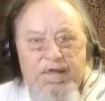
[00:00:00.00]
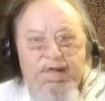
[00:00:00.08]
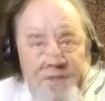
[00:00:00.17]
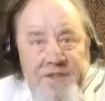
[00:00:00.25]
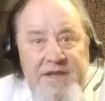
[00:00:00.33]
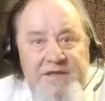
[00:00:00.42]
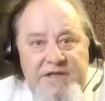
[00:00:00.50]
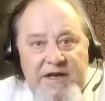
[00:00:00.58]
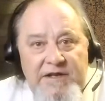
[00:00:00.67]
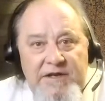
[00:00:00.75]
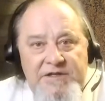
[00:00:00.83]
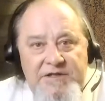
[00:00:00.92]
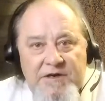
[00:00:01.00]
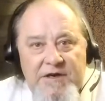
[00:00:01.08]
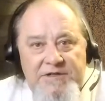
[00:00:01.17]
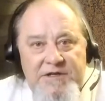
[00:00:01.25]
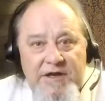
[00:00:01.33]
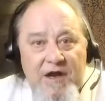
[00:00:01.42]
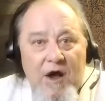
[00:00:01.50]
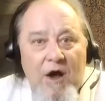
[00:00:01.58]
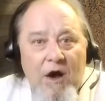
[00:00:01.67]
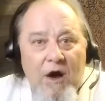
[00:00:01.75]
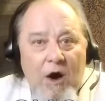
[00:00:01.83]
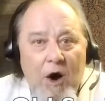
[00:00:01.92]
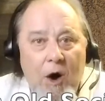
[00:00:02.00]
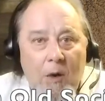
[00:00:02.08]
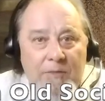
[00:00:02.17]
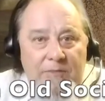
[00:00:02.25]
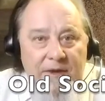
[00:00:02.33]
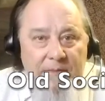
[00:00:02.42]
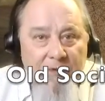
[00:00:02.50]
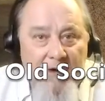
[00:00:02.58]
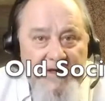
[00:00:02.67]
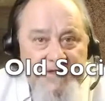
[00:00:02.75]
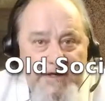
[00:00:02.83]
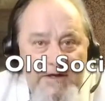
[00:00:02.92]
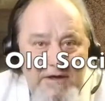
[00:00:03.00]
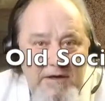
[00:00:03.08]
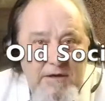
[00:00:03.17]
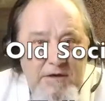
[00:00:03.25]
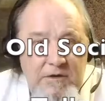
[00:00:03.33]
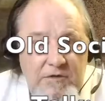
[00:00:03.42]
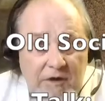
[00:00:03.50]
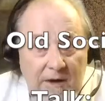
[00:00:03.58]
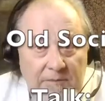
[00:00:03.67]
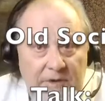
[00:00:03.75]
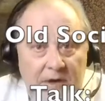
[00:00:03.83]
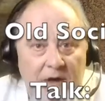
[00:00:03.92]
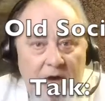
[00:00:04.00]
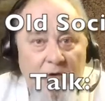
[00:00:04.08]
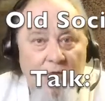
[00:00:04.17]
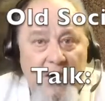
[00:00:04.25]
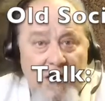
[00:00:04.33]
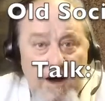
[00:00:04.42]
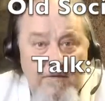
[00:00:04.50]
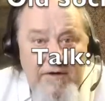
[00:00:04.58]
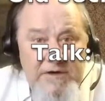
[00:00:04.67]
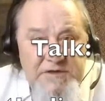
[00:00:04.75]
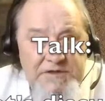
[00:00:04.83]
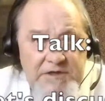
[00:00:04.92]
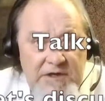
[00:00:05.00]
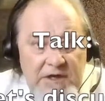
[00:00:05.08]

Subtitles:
Please take this seriously. Hope that President Trump recovers.